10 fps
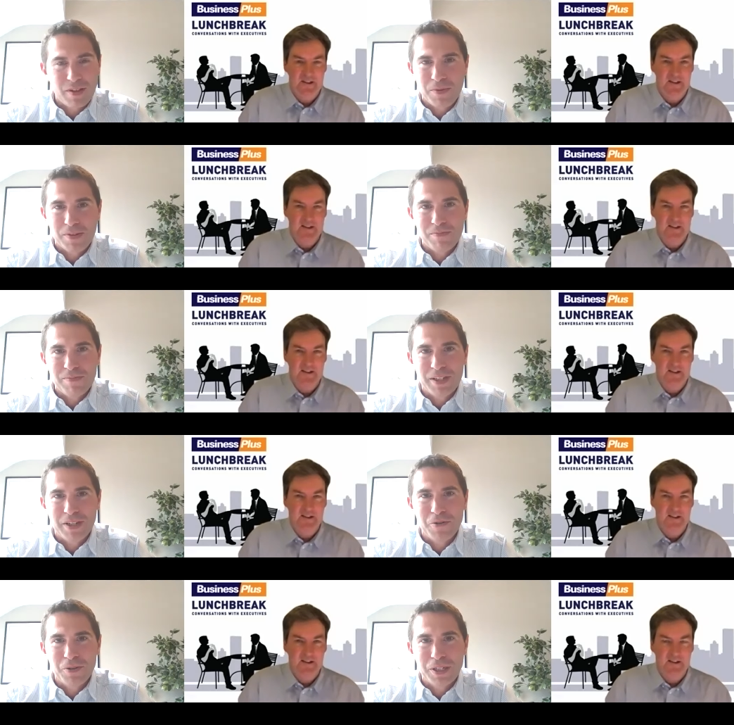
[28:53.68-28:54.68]
Speaker 1: uh, you
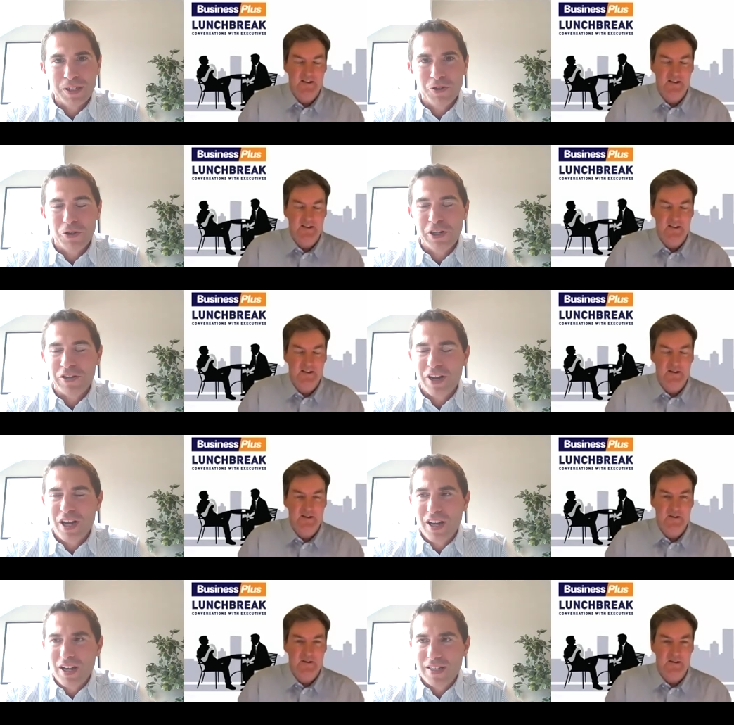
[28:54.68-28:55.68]
know, enjoyed it
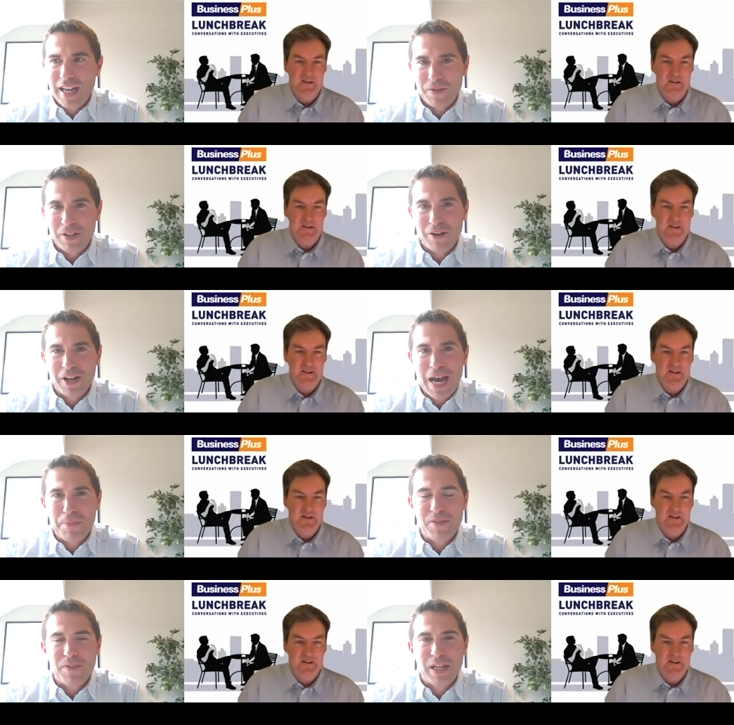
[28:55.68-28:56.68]
definitely very
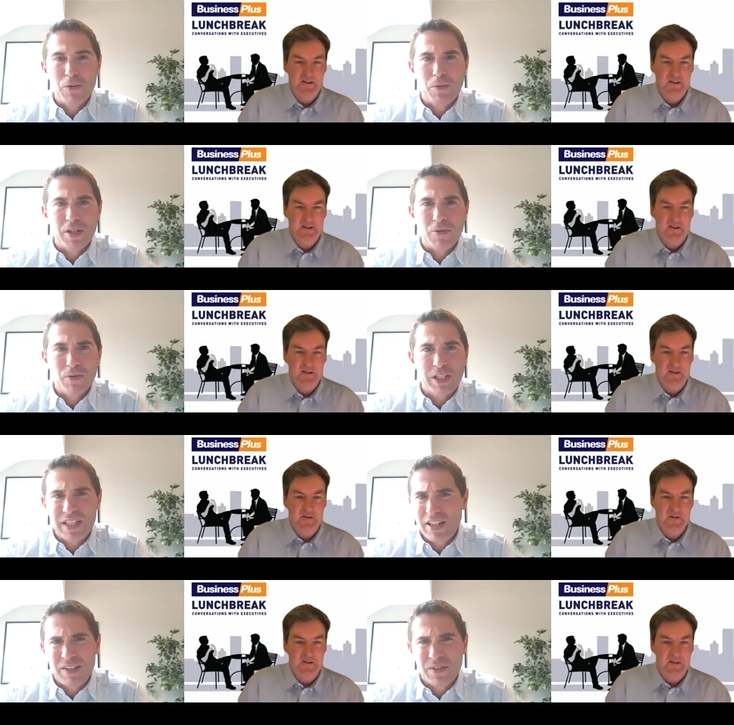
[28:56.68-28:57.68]
happy if anyone wants to reach
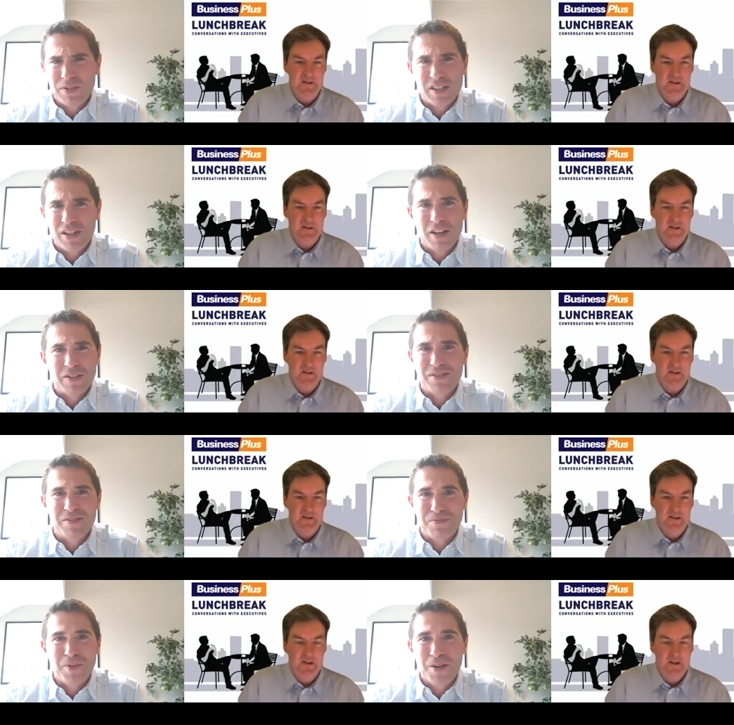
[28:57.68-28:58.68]
out, even if it's not
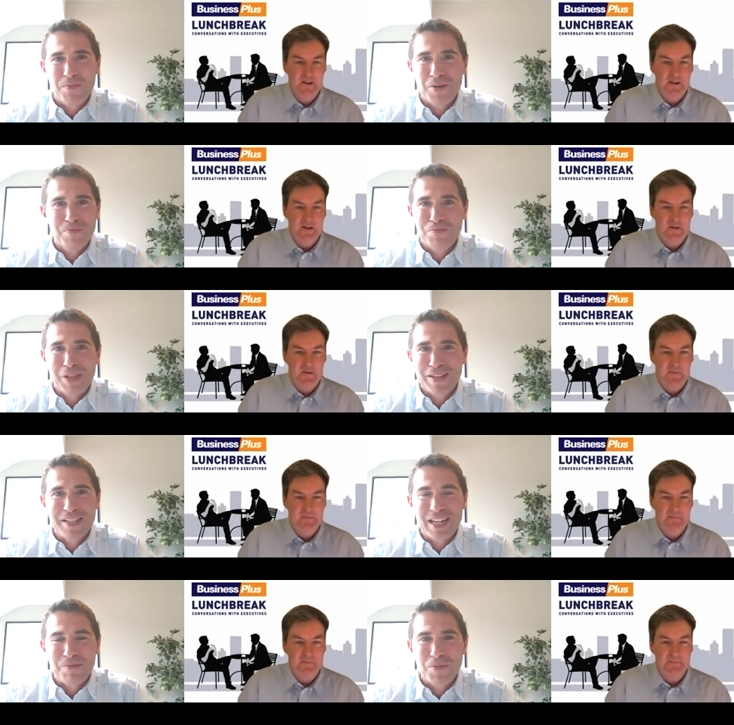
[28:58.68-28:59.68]
I'm, I'm
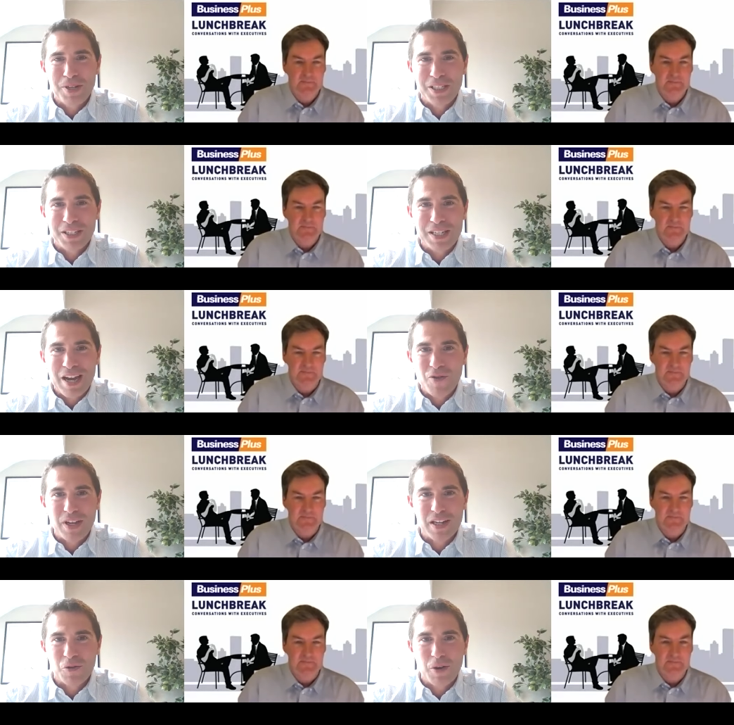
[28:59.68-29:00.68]
selling my business now. If you had a